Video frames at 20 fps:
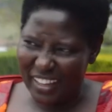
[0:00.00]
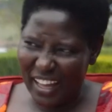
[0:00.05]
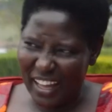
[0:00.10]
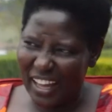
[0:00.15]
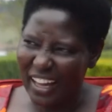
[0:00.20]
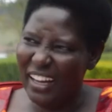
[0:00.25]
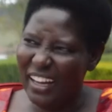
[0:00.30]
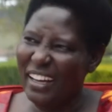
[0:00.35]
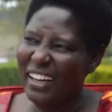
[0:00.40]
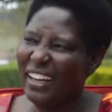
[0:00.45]

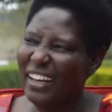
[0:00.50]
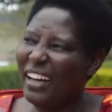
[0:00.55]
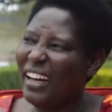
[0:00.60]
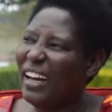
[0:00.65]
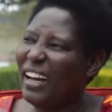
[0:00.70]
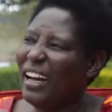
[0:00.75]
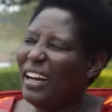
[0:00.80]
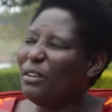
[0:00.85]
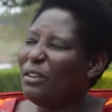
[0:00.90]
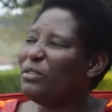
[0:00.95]

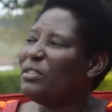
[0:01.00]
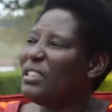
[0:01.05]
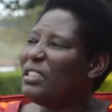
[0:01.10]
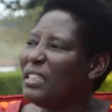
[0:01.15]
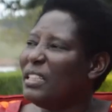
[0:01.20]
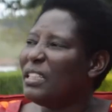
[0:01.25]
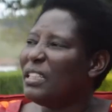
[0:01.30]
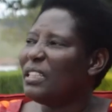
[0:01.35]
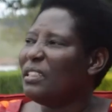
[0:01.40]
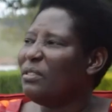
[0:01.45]
I
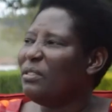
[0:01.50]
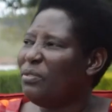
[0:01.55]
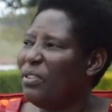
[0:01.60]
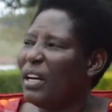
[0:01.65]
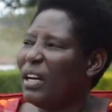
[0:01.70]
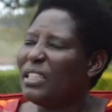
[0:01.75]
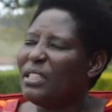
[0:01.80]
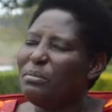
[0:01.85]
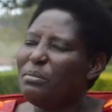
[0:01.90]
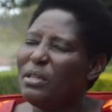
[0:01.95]
think, in
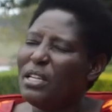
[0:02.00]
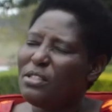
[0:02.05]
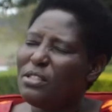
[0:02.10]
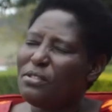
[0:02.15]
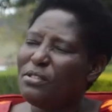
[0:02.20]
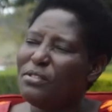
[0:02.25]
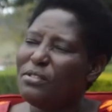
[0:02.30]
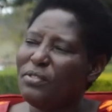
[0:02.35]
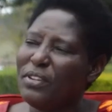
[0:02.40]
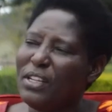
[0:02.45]
fact,
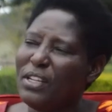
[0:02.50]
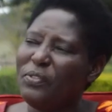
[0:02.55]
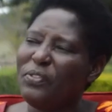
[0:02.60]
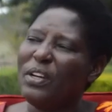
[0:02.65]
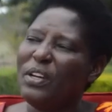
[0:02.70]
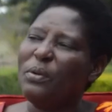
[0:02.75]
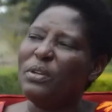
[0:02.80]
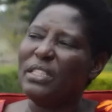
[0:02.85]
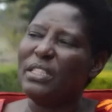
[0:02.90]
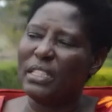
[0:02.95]
BS is very
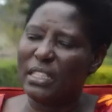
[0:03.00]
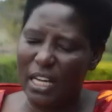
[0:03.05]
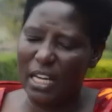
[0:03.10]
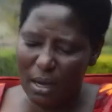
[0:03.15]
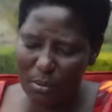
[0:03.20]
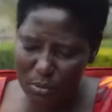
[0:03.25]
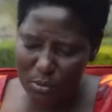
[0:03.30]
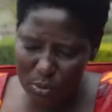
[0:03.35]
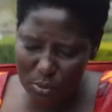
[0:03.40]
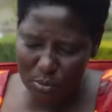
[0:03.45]
fair when it
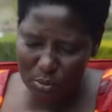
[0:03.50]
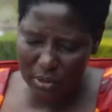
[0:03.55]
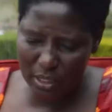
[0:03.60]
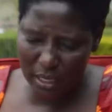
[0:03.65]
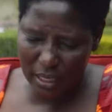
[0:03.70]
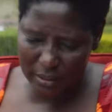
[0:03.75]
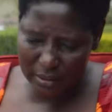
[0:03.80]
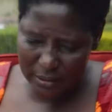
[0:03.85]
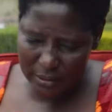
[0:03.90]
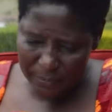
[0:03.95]
comes to
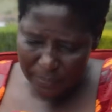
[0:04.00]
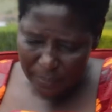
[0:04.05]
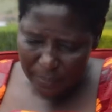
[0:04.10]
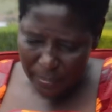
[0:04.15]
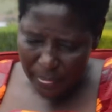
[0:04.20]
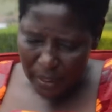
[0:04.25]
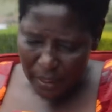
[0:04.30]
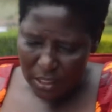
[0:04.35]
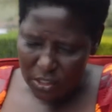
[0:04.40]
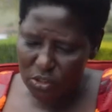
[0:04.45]
that.
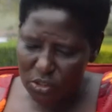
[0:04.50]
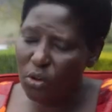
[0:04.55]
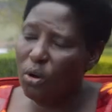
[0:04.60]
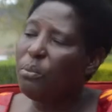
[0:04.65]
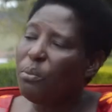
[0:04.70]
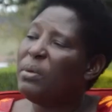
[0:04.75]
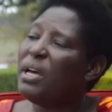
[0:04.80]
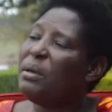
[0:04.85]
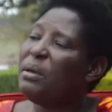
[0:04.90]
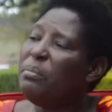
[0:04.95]

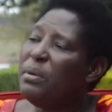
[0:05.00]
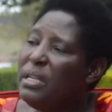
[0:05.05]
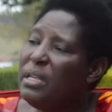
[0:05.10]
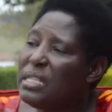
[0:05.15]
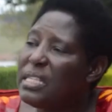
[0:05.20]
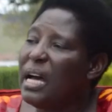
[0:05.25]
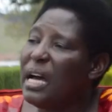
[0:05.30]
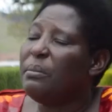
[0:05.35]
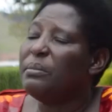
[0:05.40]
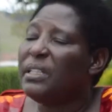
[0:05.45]
So maybe
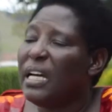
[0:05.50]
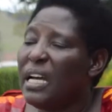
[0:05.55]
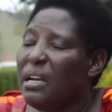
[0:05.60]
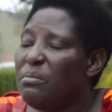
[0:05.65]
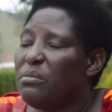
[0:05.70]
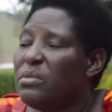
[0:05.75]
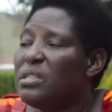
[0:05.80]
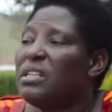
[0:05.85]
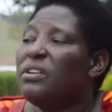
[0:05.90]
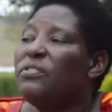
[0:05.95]

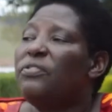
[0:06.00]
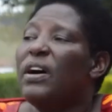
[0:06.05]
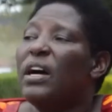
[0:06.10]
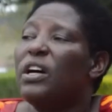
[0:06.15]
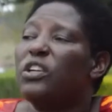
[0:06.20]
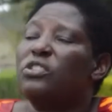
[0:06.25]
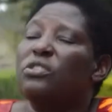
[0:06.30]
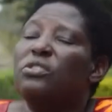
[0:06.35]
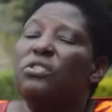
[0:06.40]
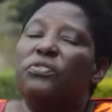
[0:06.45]
sometimes the
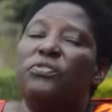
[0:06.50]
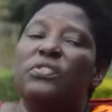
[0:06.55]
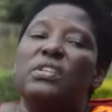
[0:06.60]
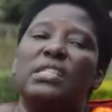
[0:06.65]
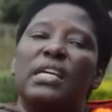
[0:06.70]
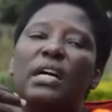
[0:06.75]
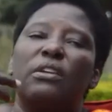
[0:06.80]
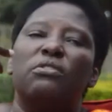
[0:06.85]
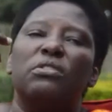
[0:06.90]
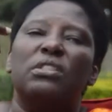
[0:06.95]
function
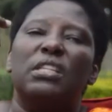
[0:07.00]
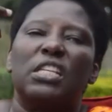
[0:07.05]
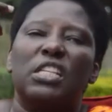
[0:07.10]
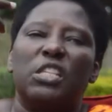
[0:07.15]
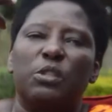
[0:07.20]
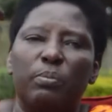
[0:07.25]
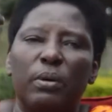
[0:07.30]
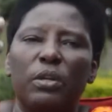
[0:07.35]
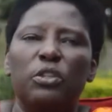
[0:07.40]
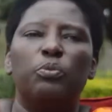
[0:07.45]
fees are not
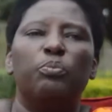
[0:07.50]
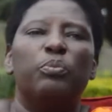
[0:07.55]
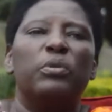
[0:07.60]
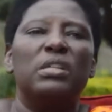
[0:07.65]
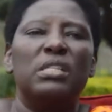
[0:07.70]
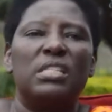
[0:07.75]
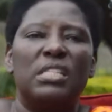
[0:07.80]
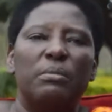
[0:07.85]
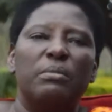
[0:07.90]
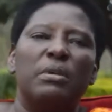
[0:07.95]
explained to
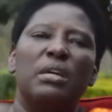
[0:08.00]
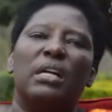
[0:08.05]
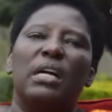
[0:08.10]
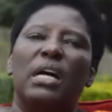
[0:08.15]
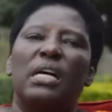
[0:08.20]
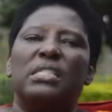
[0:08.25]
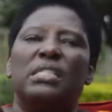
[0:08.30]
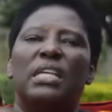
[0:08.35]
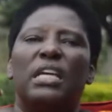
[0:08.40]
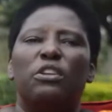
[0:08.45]

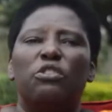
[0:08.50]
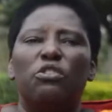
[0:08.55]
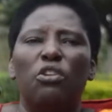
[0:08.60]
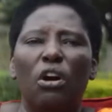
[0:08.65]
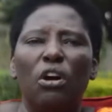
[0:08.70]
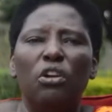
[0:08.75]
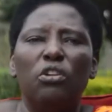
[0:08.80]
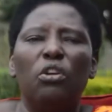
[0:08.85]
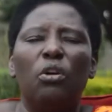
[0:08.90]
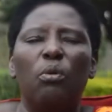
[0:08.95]
policymakers. They
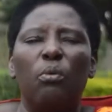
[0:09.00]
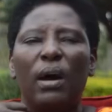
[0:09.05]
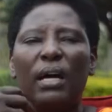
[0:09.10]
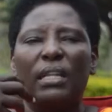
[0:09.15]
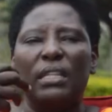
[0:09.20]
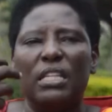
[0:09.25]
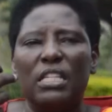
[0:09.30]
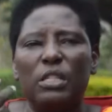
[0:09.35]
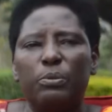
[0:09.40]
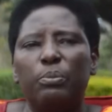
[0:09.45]
don't know
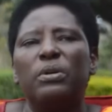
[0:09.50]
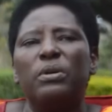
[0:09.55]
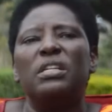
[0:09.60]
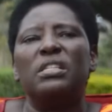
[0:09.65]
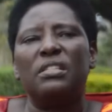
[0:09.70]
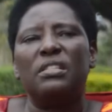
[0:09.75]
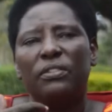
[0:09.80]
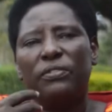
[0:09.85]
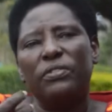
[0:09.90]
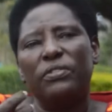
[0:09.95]
what these
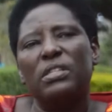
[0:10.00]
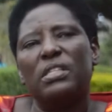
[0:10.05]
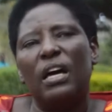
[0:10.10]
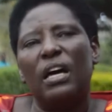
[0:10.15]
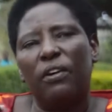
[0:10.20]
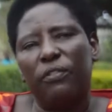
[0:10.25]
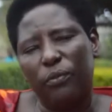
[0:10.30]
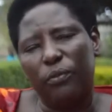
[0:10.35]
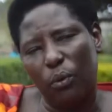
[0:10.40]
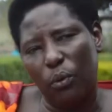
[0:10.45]
policy fees
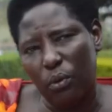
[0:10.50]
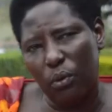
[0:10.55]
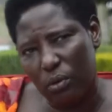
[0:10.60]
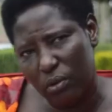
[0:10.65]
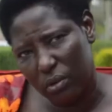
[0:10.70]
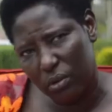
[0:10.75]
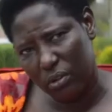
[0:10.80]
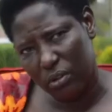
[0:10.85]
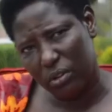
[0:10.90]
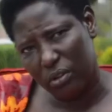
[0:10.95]
are for.
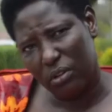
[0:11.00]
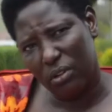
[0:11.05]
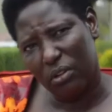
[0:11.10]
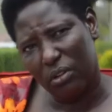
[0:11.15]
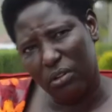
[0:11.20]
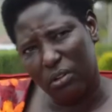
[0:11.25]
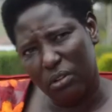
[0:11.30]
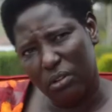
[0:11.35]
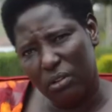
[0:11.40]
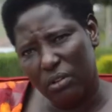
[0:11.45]

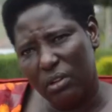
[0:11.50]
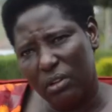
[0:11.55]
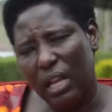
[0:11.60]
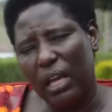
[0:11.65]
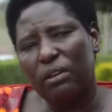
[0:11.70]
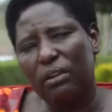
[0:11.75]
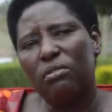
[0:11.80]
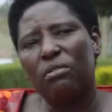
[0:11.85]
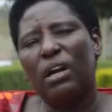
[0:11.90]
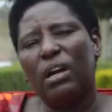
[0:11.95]

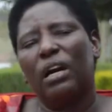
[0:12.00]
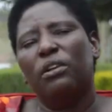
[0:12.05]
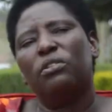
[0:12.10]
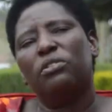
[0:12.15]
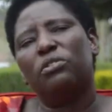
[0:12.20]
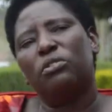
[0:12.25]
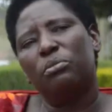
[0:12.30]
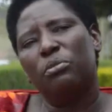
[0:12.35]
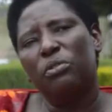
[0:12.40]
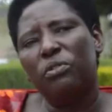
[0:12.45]
Like you
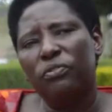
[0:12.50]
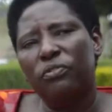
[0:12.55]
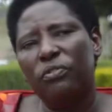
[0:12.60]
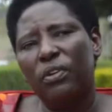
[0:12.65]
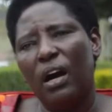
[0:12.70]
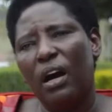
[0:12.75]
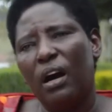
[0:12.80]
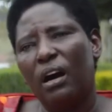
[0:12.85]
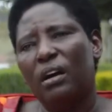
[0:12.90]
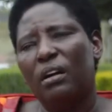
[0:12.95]
cannot remove
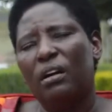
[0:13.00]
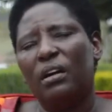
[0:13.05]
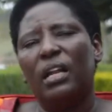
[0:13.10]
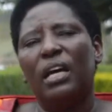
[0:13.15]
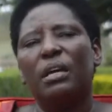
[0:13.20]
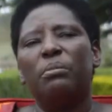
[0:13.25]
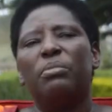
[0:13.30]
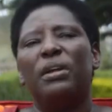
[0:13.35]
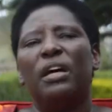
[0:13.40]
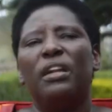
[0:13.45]

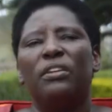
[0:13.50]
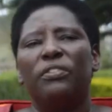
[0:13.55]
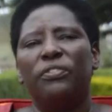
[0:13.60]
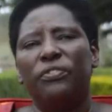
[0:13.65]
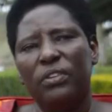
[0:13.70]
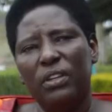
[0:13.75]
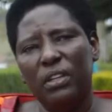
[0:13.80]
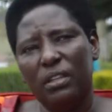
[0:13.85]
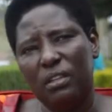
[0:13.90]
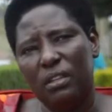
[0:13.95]
library
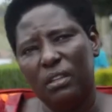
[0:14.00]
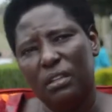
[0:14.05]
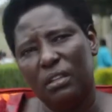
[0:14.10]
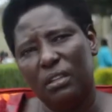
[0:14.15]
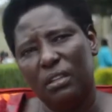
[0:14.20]
fee.